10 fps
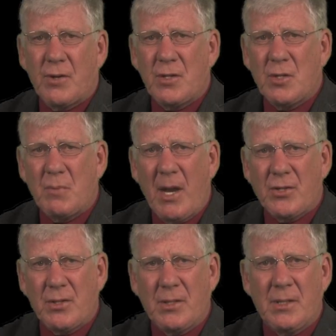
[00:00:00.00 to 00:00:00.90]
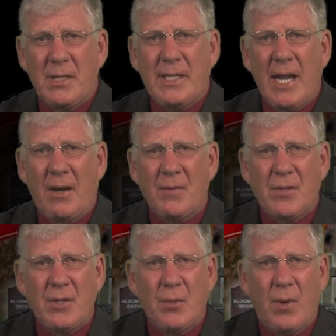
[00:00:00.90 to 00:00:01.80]
Christmas Special,
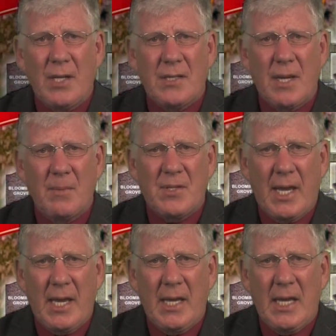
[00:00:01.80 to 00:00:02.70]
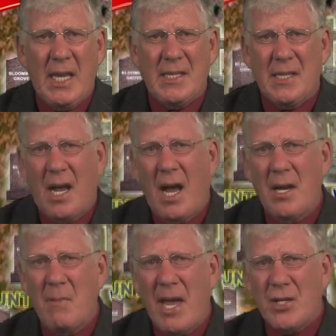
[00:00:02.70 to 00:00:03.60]
delves into what some say is an
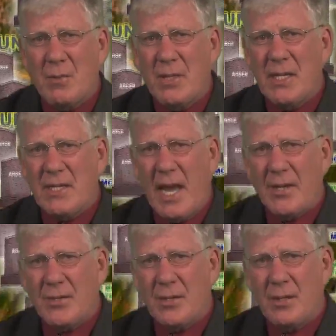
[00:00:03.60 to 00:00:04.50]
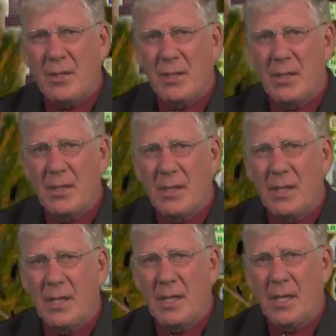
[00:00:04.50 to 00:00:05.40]
unimaginable disaster.
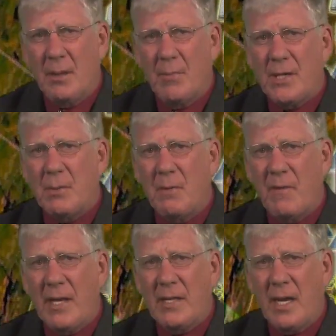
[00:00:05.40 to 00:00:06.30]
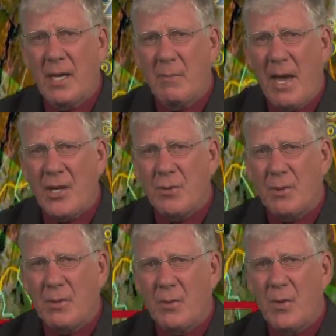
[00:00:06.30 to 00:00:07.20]
But to prevent the
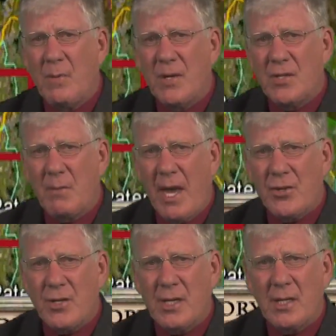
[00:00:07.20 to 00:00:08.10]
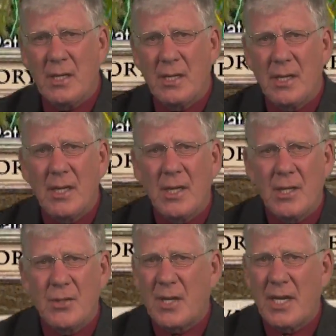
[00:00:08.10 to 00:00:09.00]
unimaginable, we must imagine it
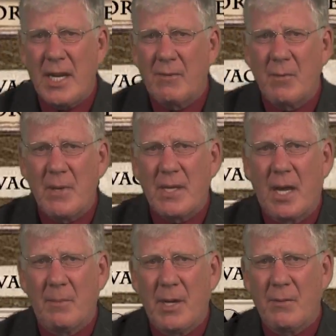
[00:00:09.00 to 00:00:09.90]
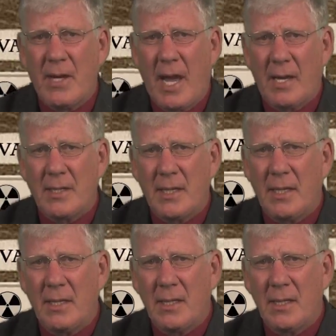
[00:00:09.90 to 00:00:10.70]
so it can never become a reality.